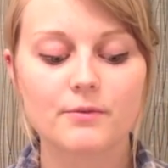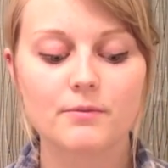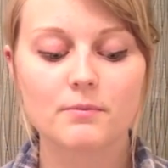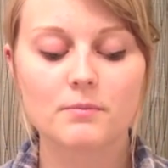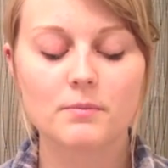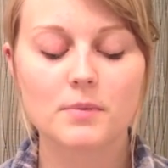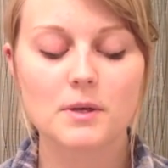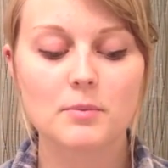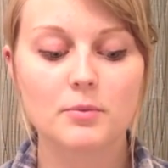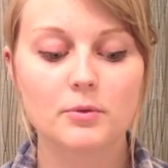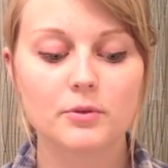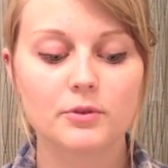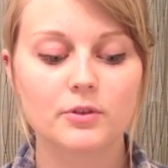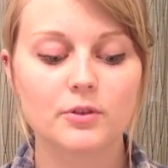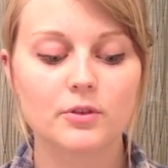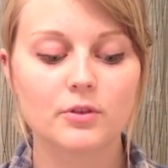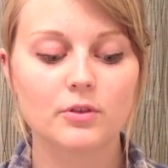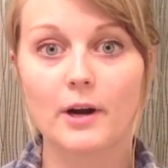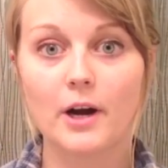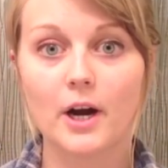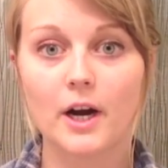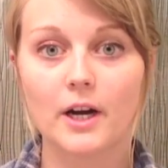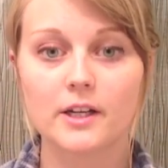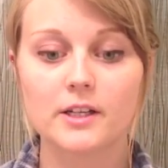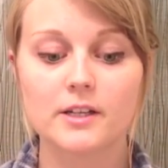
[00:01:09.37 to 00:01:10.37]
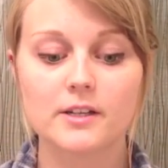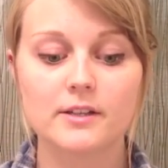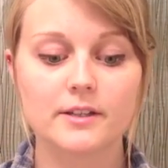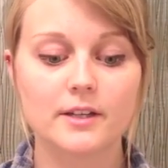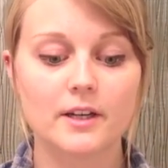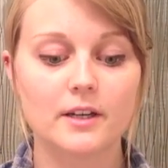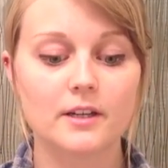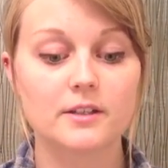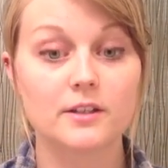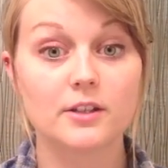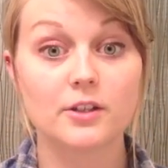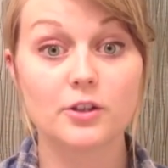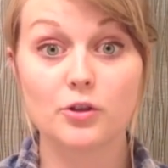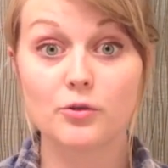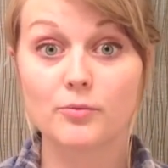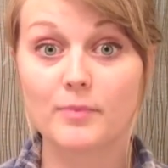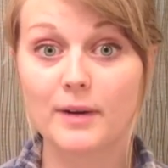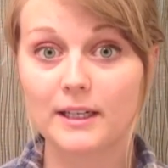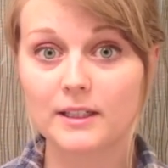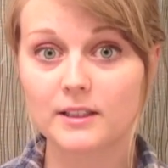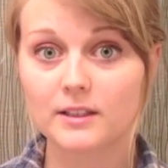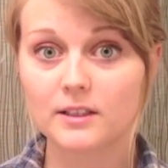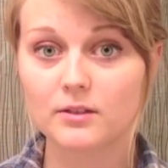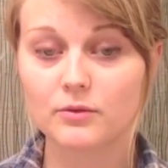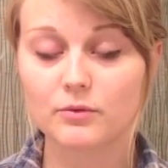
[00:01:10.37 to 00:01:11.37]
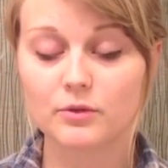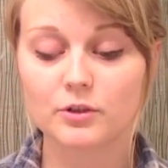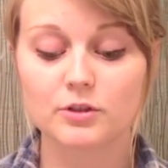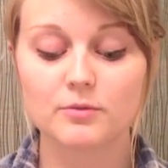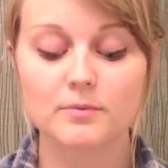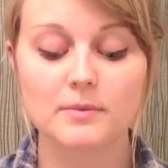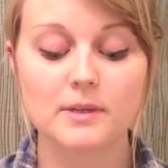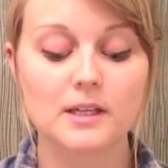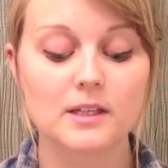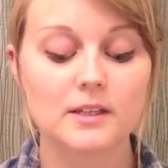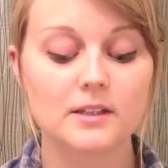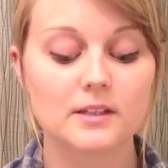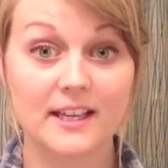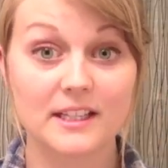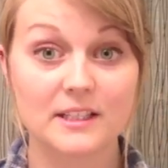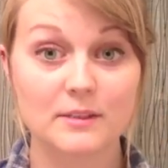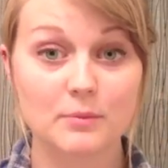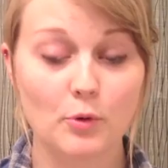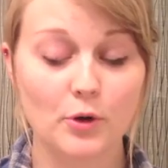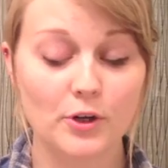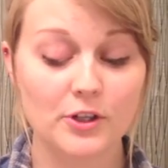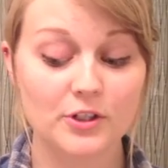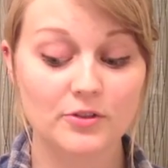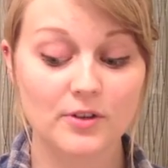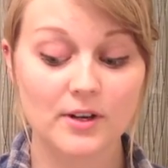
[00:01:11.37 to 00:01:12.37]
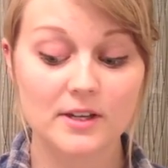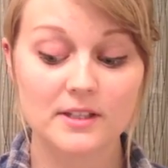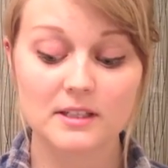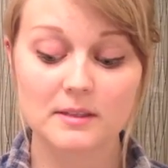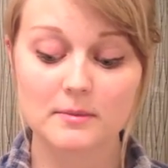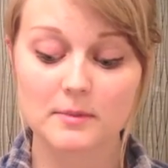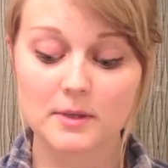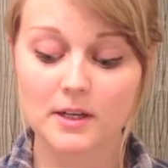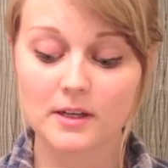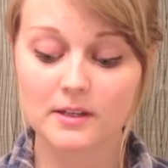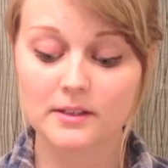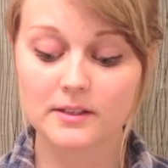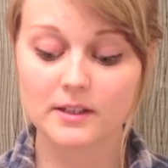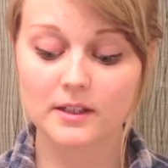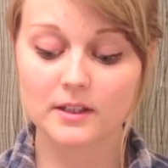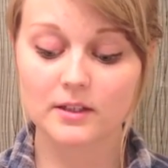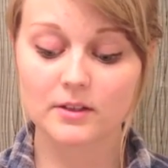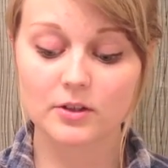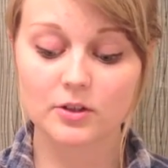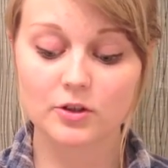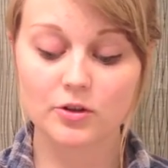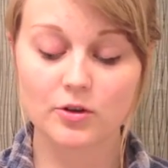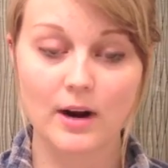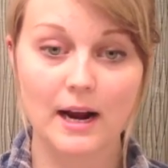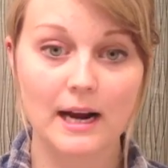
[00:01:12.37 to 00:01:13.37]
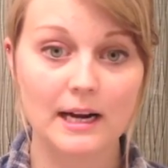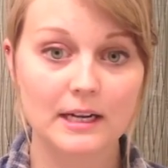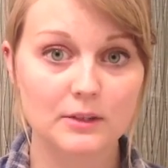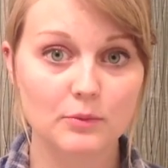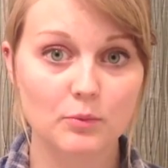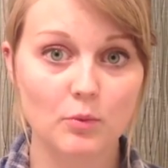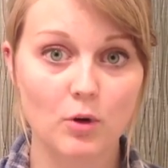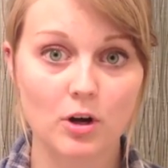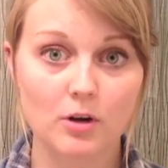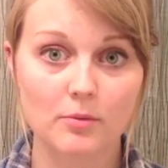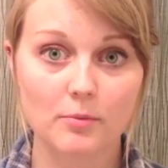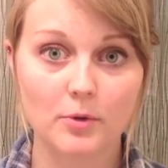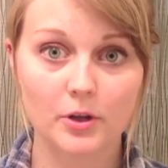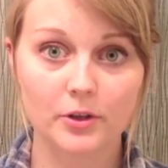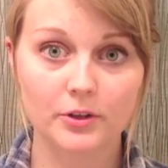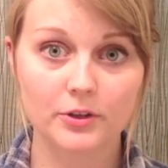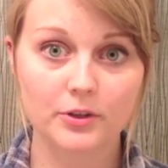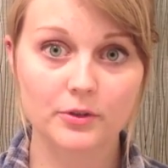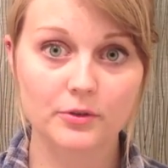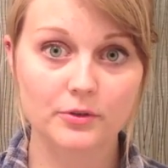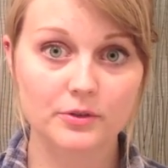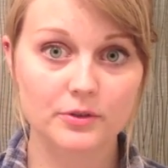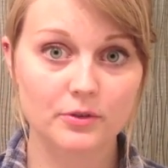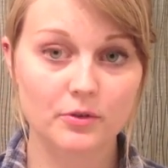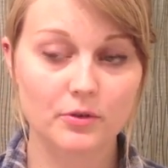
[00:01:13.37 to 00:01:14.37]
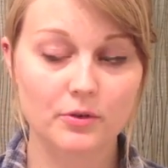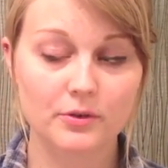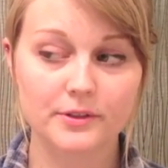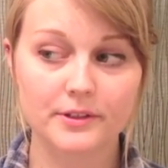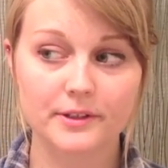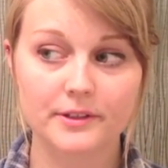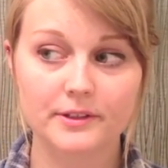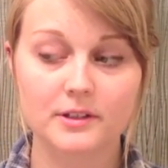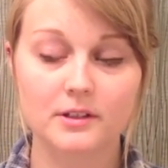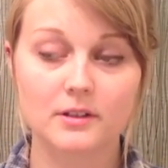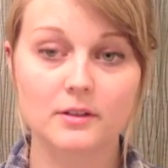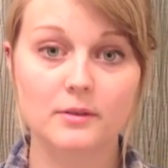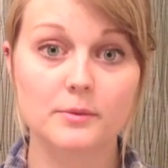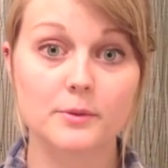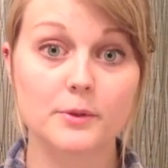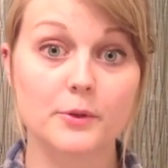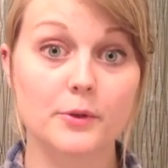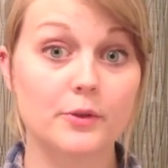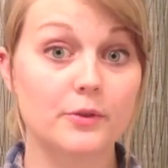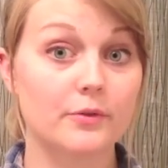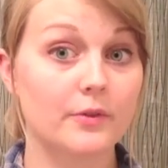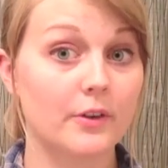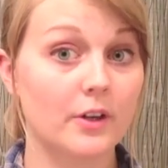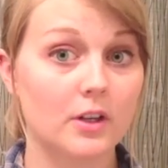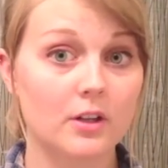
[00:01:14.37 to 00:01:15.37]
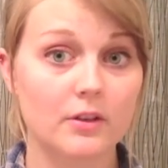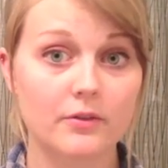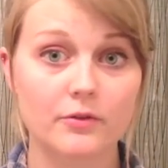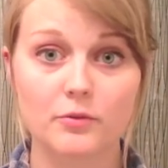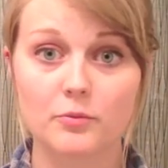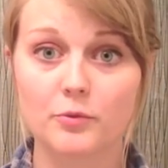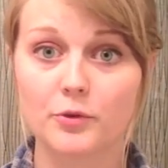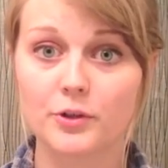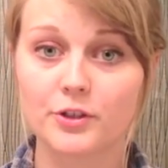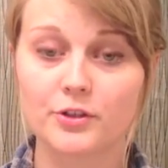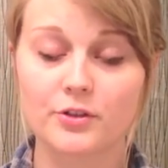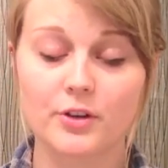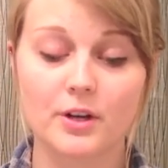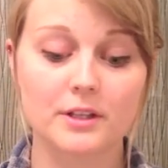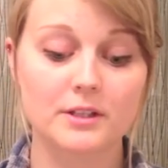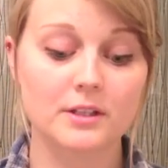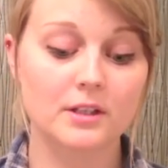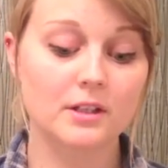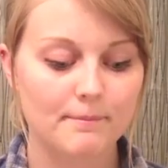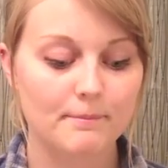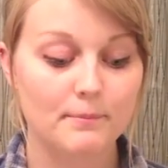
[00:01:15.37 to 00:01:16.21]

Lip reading: people know honey is that it's a humectant, which means it's moisturizing because it attracts water molecules and holds on to them. So it's very good for moisturizing.